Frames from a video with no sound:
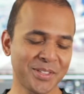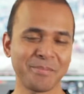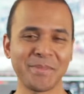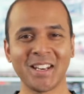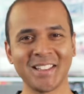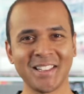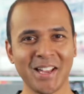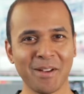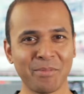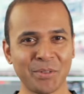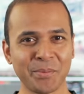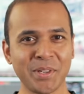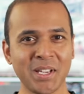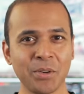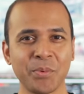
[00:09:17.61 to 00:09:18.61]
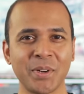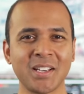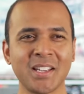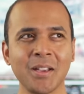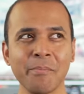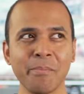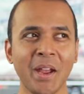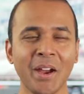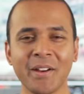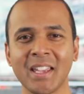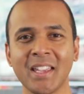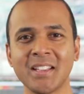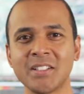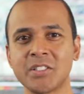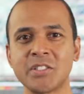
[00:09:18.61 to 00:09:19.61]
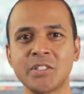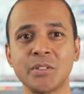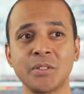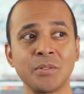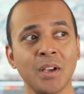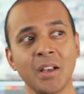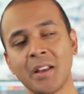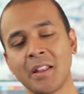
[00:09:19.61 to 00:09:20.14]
Minilab 3 when comparing it to